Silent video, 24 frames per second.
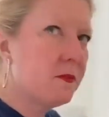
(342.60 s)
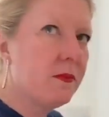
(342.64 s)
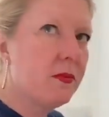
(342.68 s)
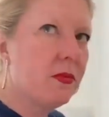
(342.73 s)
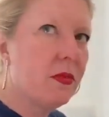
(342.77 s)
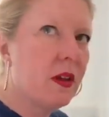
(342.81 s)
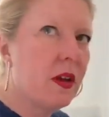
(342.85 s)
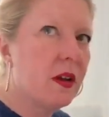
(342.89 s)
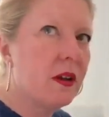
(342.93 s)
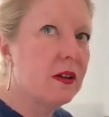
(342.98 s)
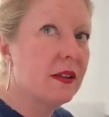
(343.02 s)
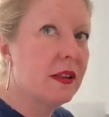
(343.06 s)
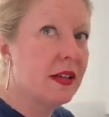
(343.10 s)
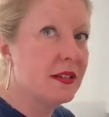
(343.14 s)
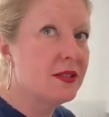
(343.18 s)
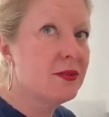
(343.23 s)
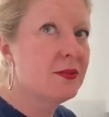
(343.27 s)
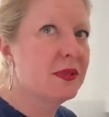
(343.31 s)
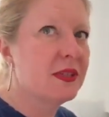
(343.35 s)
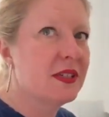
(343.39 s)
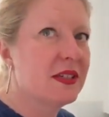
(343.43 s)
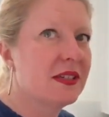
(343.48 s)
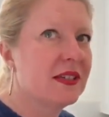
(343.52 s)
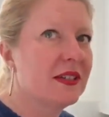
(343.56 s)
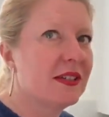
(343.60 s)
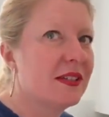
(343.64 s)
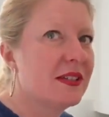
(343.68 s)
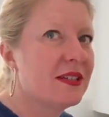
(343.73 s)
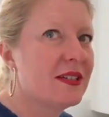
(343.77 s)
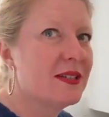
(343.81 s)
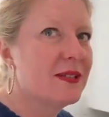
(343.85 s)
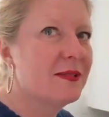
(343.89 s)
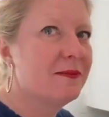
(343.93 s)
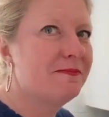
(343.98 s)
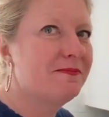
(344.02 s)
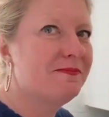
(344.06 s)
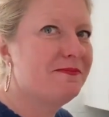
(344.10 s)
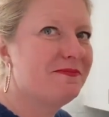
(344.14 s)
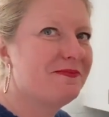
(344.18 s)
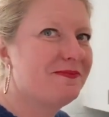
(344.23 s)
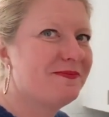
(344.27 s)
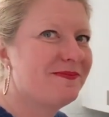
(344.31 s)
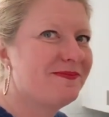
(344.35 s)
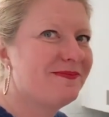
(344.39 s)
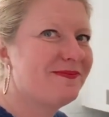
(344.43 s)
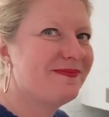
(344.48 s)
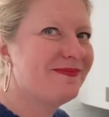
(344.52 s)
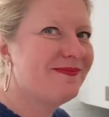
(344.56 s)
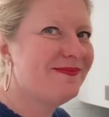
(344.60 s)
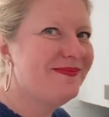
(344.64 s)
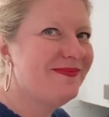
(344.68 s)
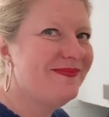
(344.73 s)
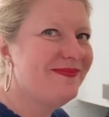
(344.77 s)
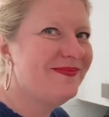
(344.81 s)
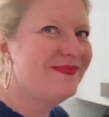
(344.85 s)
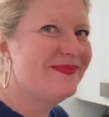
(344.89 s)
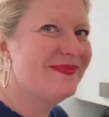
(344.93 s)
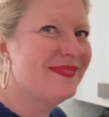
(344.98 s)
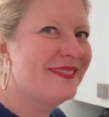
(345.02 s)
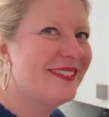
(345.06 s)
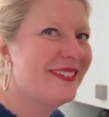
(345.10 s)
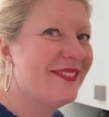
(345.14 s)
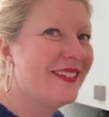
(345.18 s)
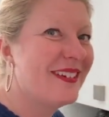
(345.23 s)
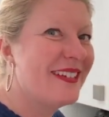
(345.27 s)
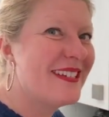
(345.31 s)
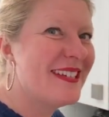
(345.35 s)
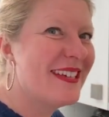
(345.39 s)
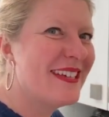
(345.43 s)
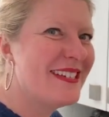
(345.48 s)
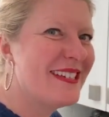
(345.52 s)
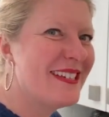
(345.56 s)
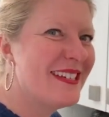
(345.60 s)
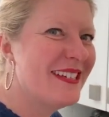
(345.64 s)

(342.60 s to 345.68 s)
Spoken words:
Well, that's ridiculous. You want to taste it?